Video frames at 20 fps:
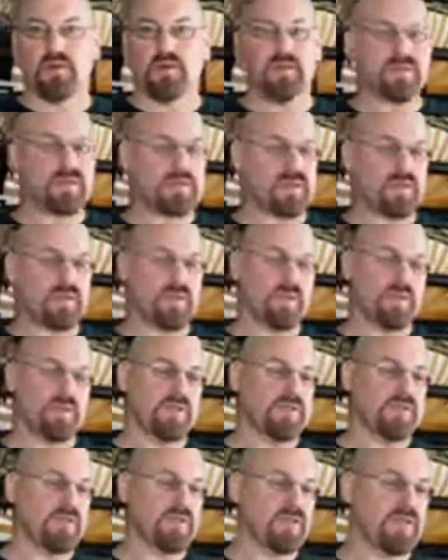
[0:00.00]
This
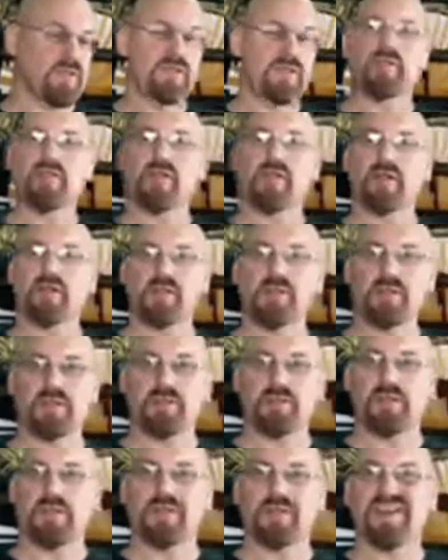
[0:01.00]
is the
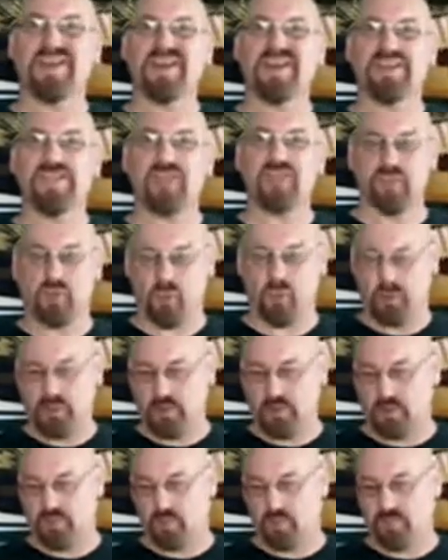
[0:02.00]
Chinese cutting
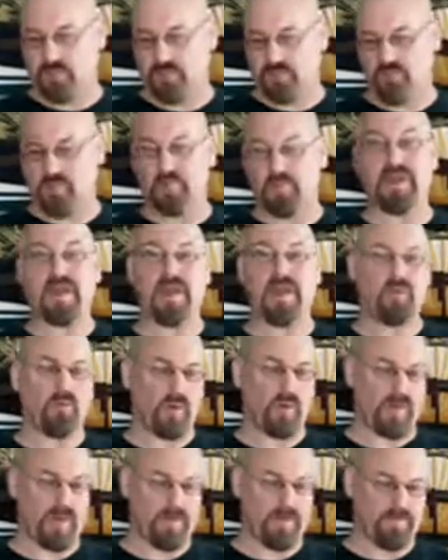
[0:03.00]
sword from
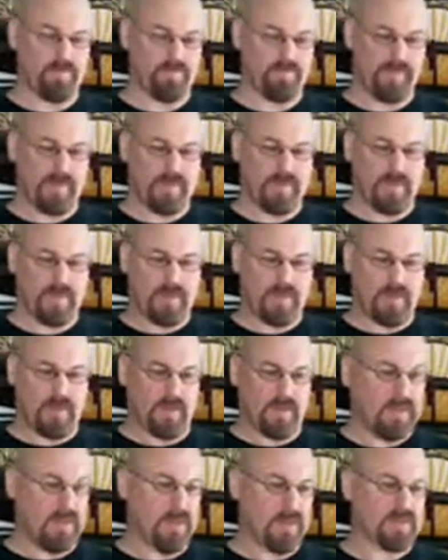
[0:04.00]
Hanwei,
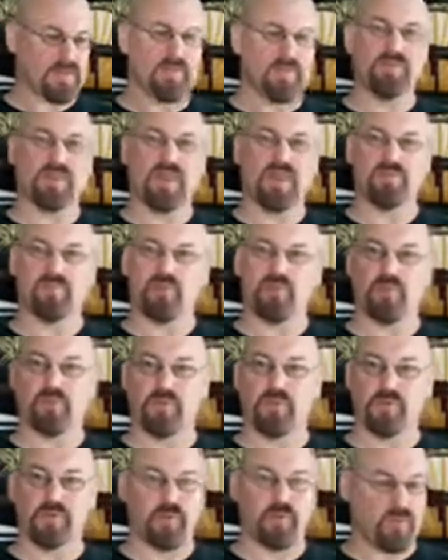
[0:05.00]
sometimes
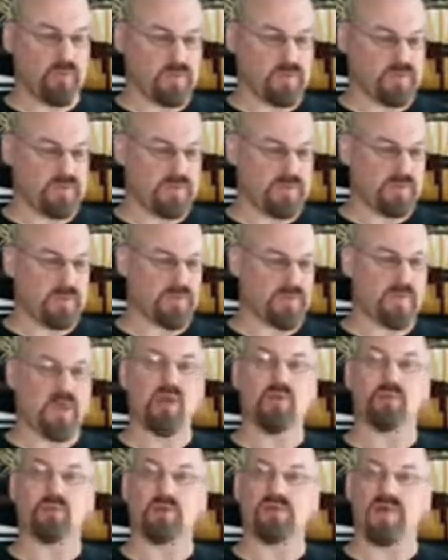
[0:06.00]
referred to as the
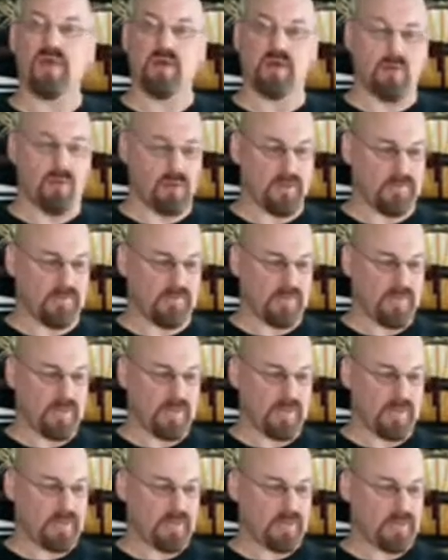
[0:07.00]
Scott Riddell
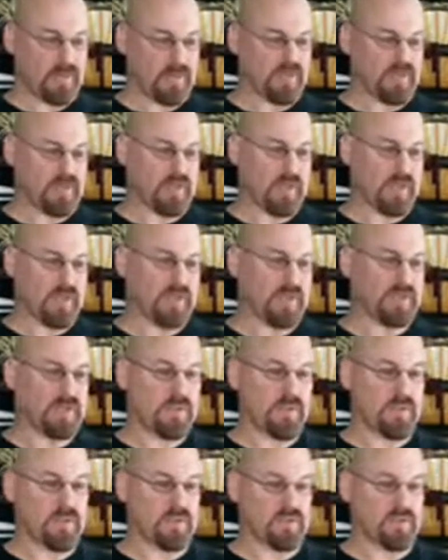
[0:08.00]
Chinese
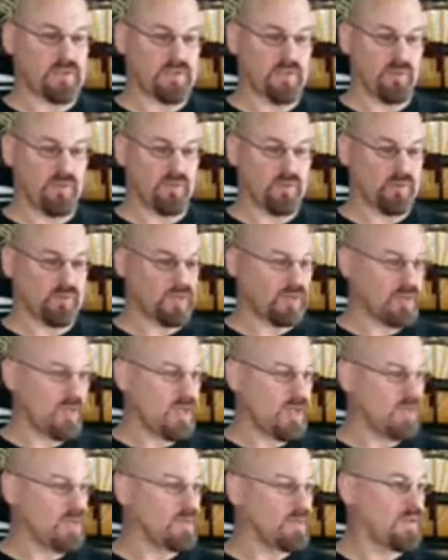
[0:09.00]
cutting sword, or
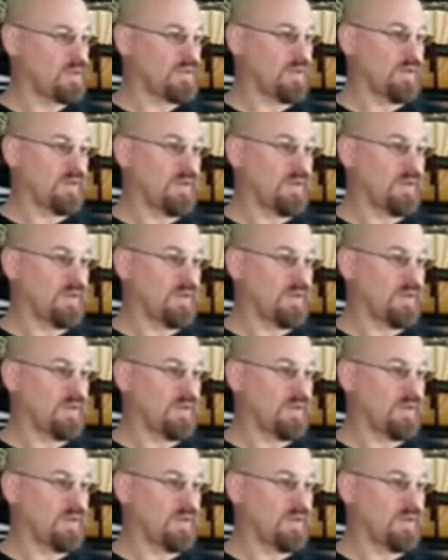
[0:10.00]
jian.